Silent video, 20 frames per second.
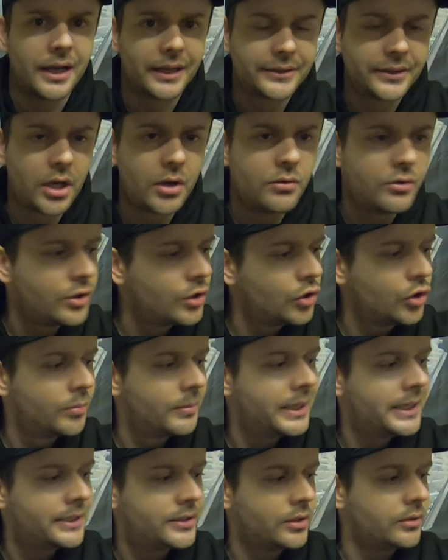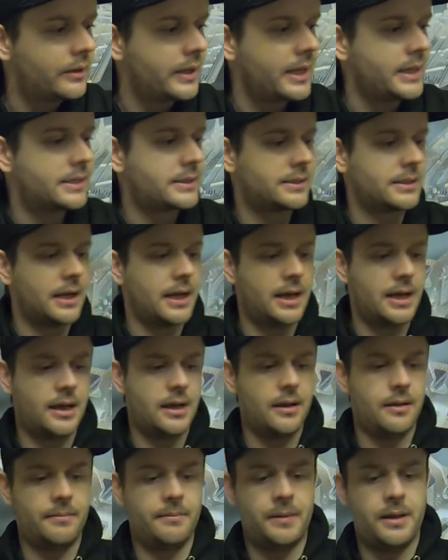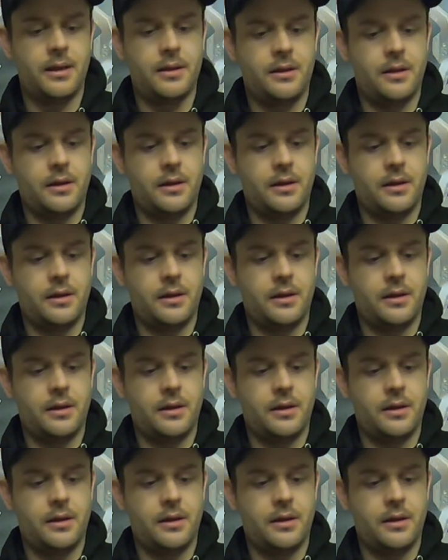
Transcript: I don't normally do this. Um,